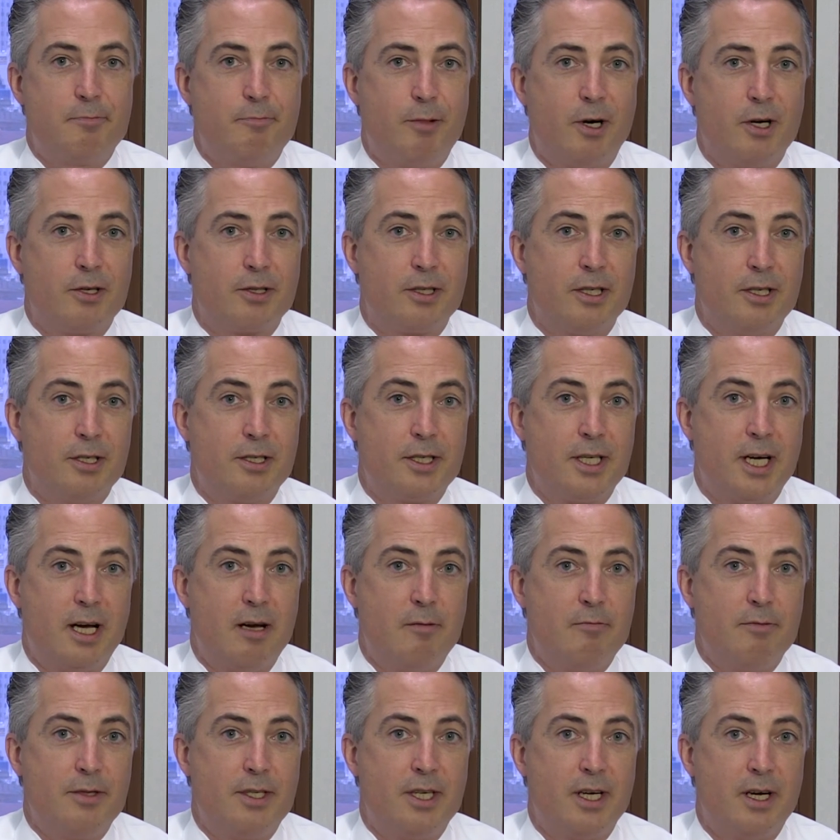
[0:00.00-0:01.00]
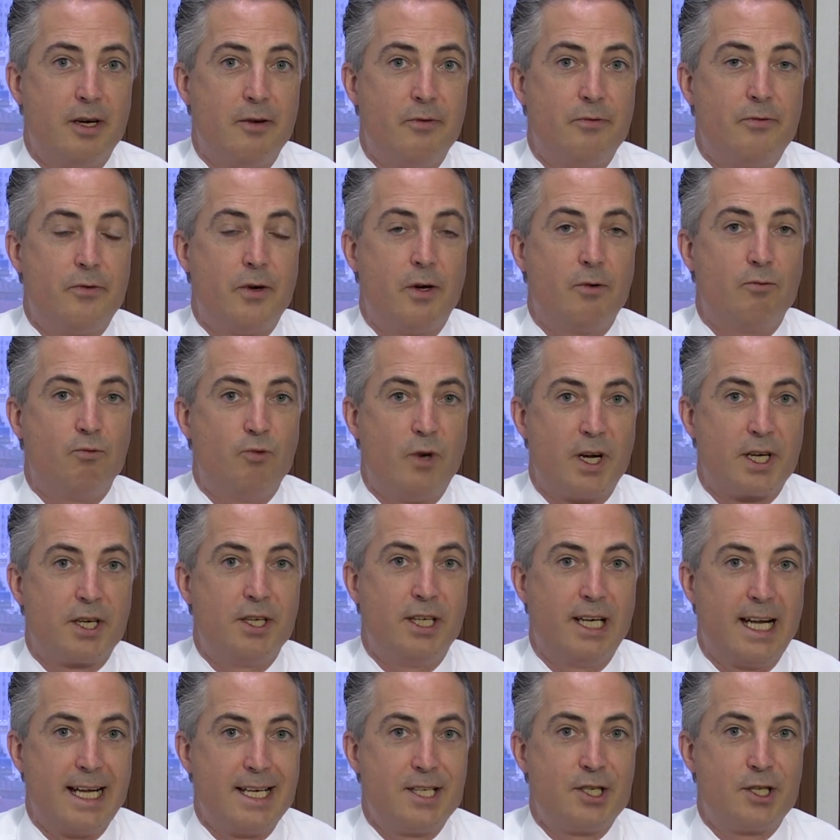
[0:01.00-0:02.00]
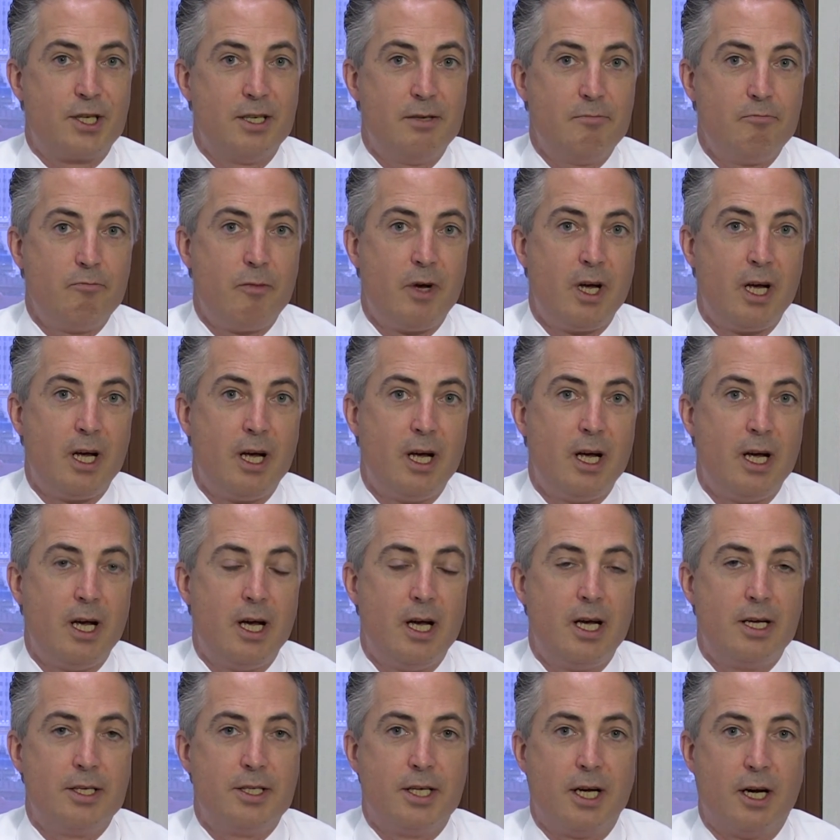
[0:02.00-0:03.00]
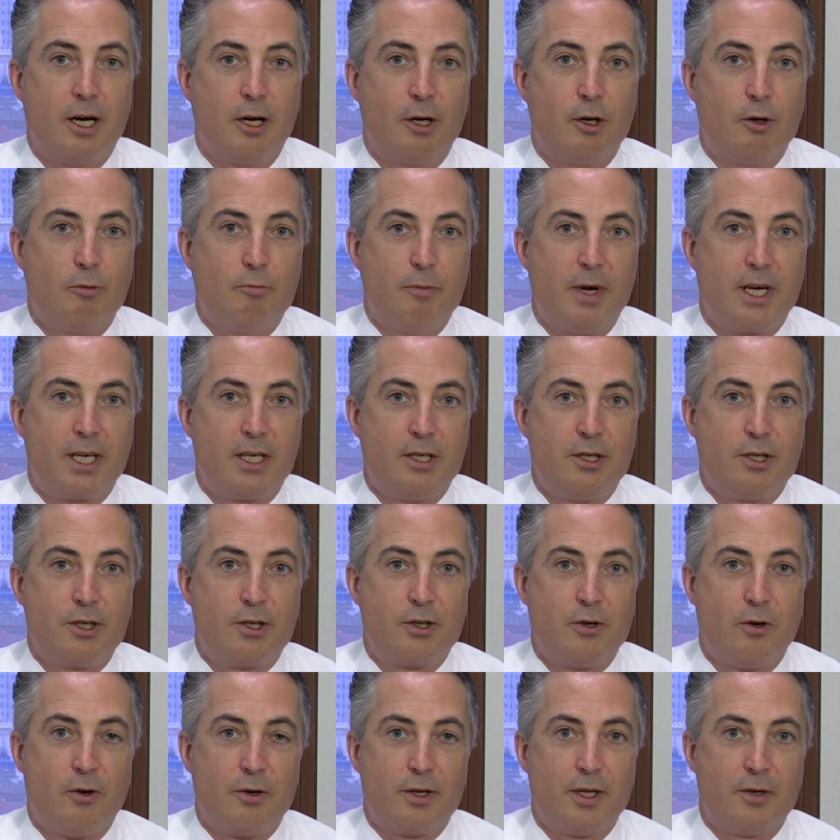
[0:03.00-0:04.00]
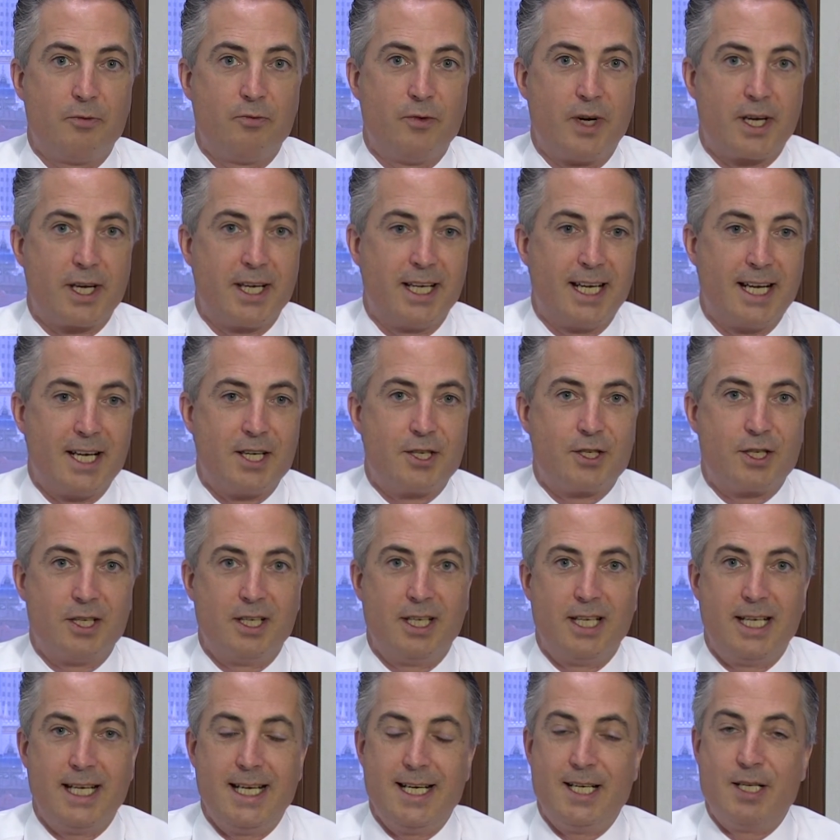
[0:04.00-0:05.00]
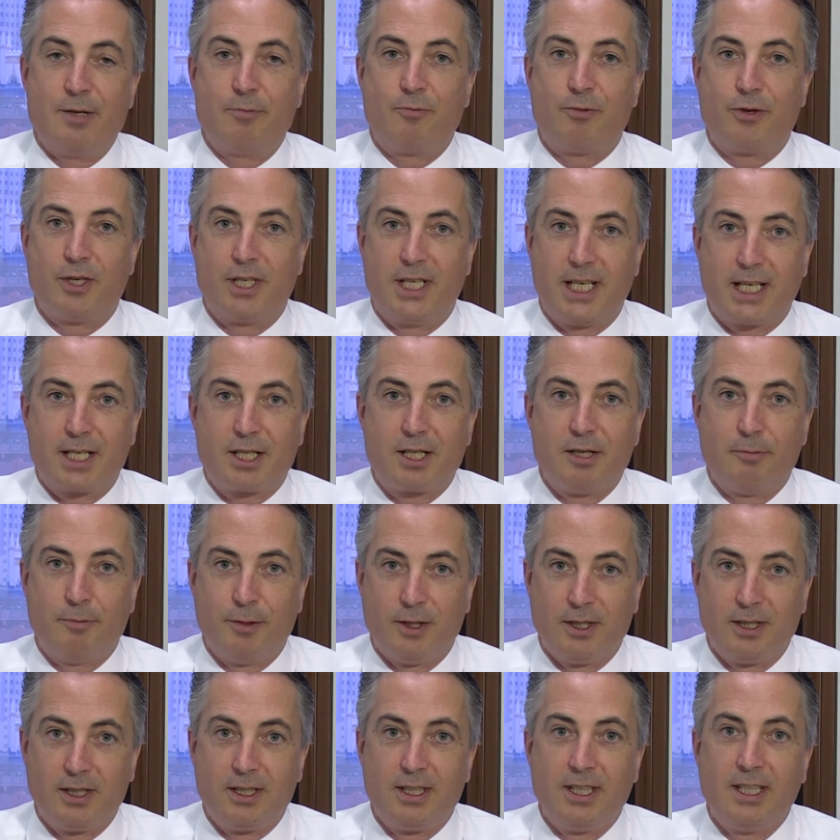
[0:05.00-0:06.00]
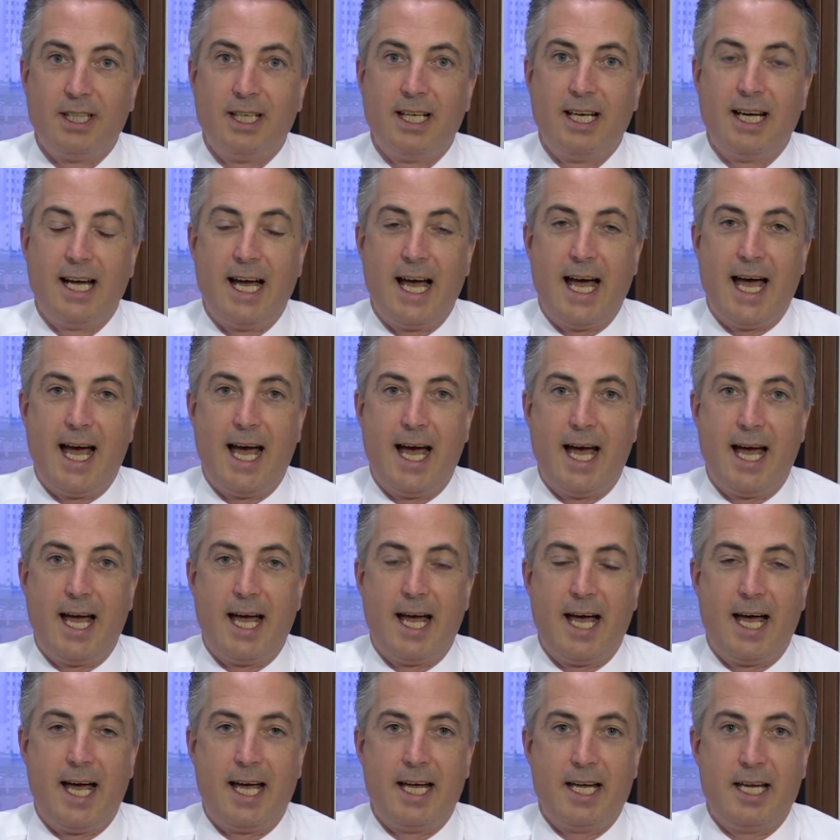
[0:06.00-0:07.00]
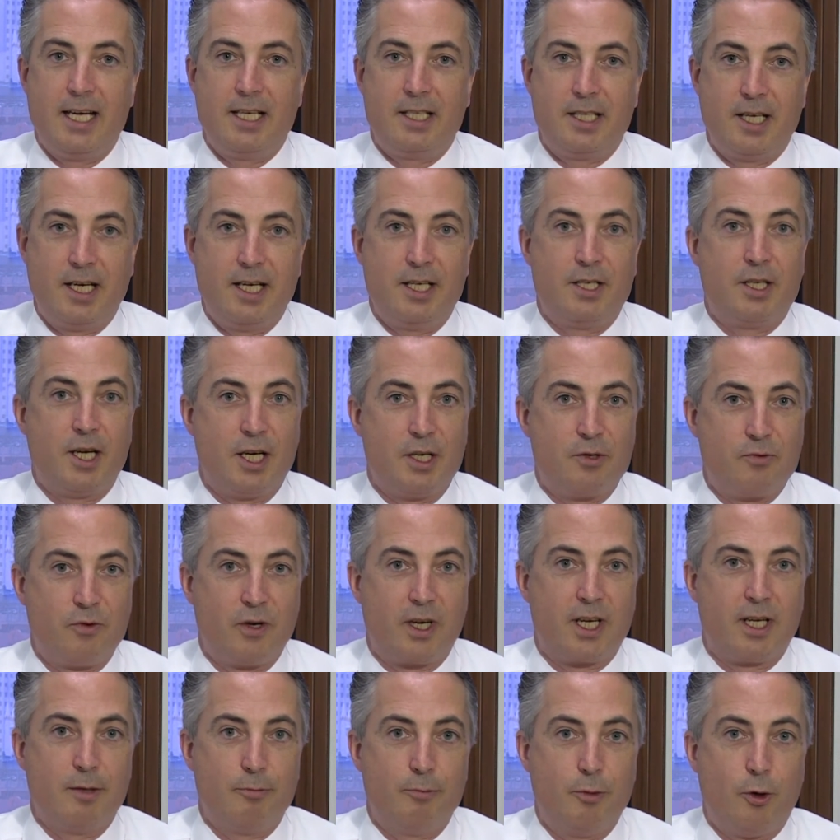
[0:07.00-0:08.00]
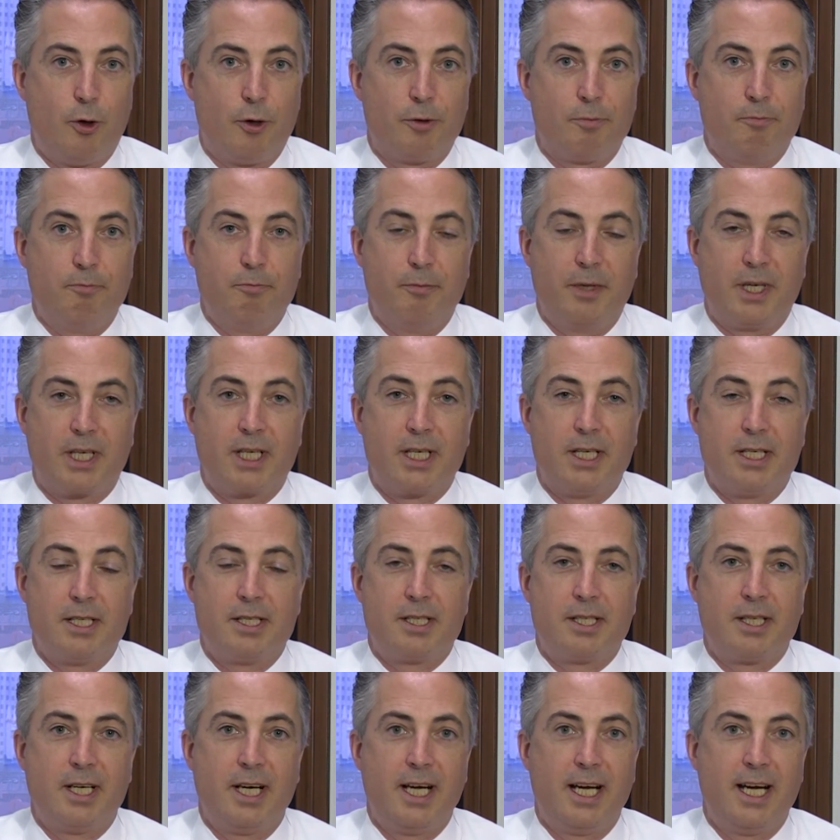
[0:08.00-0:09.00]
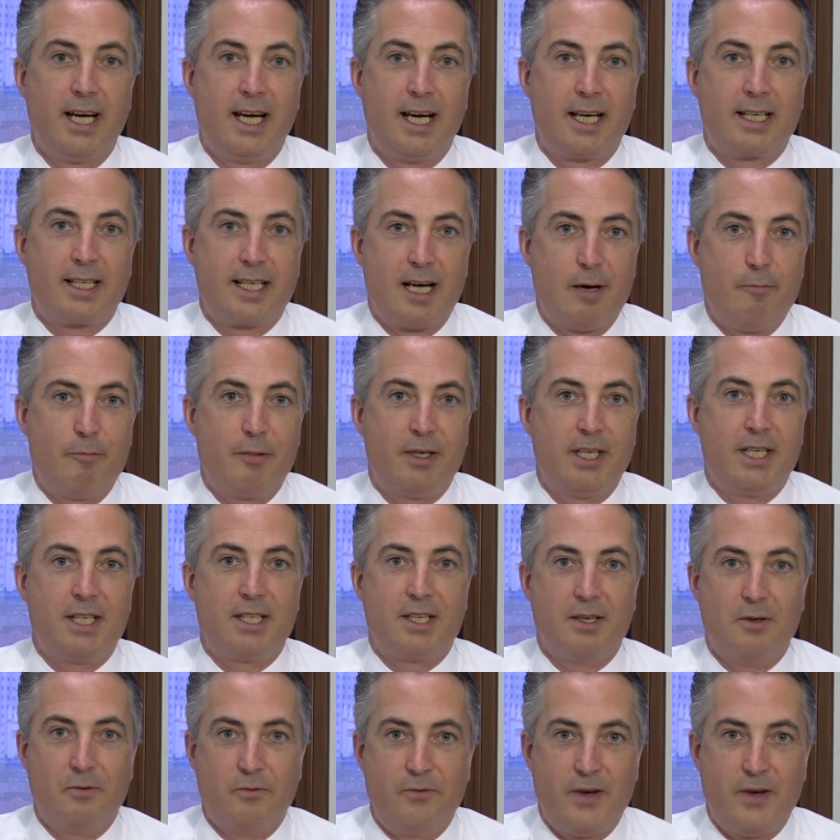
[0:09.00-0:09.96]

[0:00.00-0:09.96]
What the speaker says: both in terms of regulation, so making sure that regulation is predictable is really important because companies